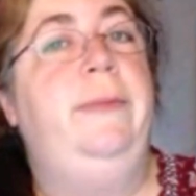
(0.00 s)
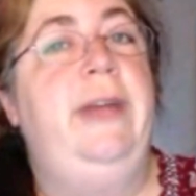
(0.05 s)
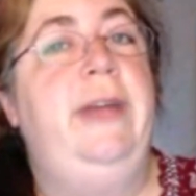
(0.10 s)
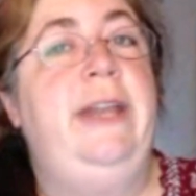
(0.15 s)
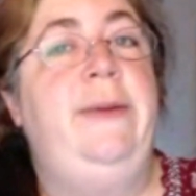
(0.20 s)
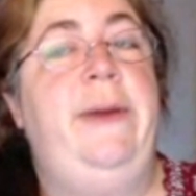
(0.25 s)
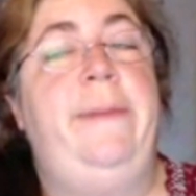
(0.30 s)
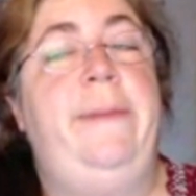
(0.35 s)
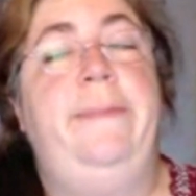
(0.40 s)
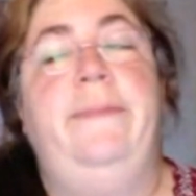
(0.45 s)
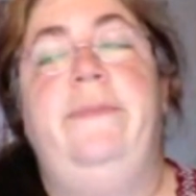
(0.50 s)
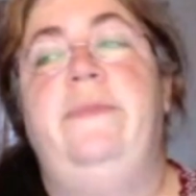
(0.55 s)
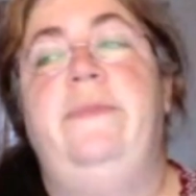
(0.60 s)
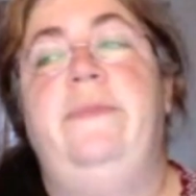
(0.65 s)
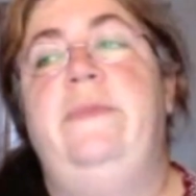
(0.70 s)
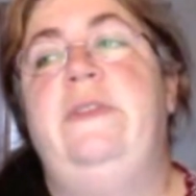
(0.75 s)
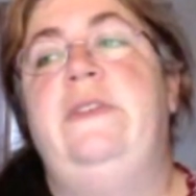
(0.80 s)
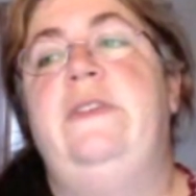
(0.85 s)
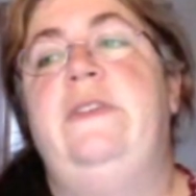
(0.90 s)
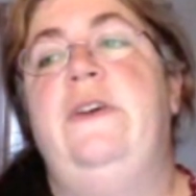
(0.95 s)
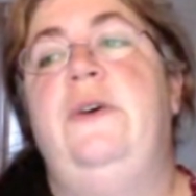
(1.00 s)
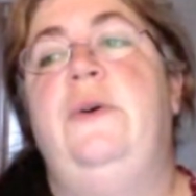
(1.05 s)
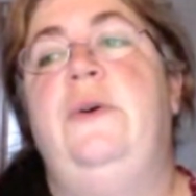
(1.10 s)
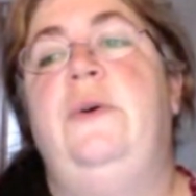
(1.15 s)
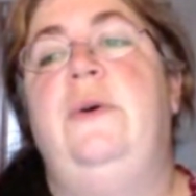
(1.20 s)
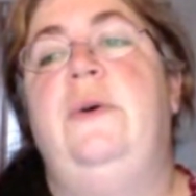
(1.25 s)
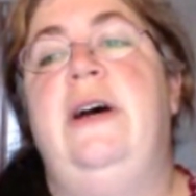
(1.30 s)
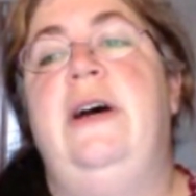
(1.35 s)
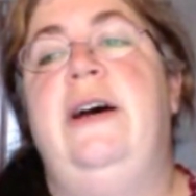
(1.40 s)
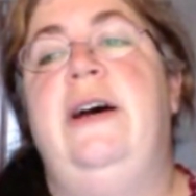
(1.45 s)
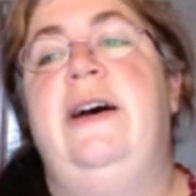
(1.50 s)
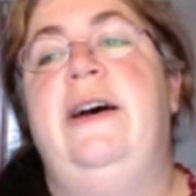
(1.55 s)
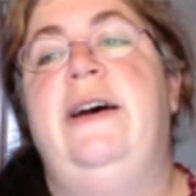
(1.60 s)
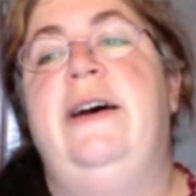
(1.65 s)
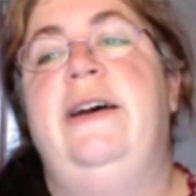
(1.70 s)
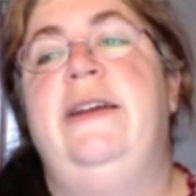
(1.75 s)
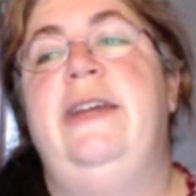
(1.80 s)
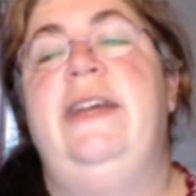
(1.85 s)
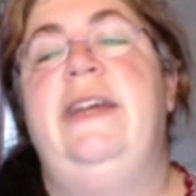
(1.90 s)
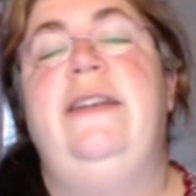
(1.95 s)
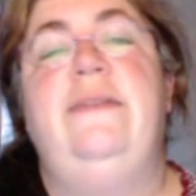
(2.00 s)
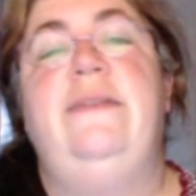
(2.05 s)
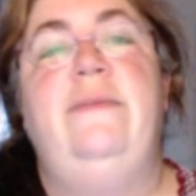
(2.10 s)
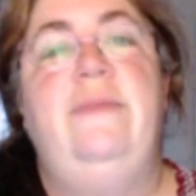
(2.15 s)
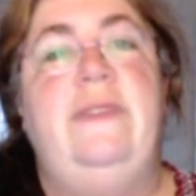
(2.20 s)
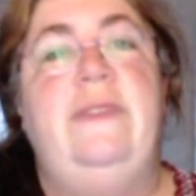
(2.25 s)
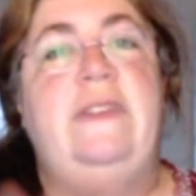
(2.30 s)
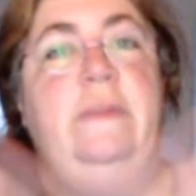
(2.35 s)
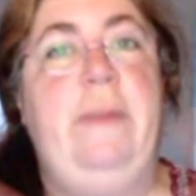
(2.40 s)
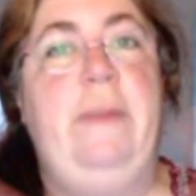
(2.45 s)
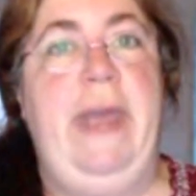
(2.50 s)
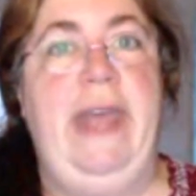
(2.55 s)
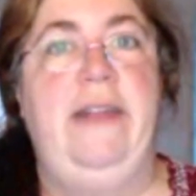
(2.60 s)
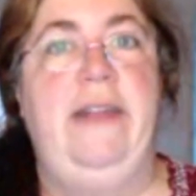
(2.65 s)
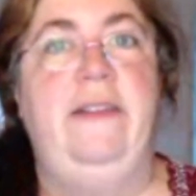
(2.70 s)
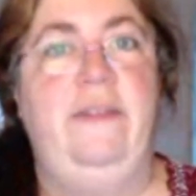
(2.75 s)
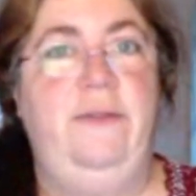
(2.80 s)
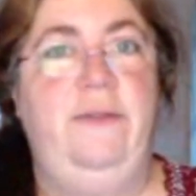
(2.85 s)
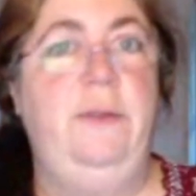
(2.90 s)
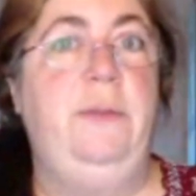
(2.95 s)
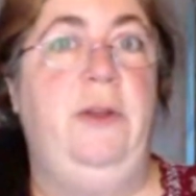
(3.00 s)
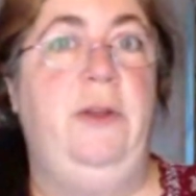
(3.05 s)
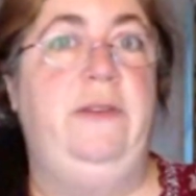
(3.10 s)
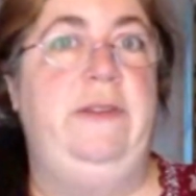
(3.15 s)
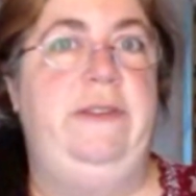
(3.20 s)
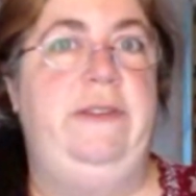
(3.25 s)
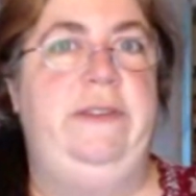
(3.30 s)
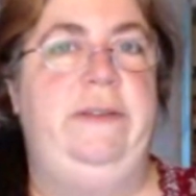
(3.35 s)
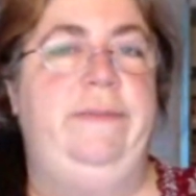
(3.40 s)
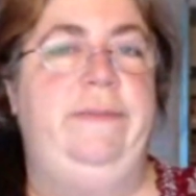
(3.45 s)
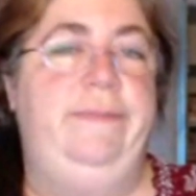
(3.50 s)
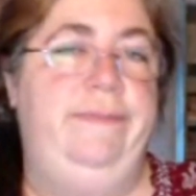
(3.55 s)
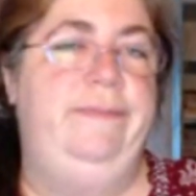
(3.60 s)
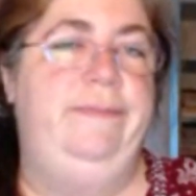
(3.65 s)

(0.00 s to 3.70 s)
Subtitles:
Anyway, so it spans football season.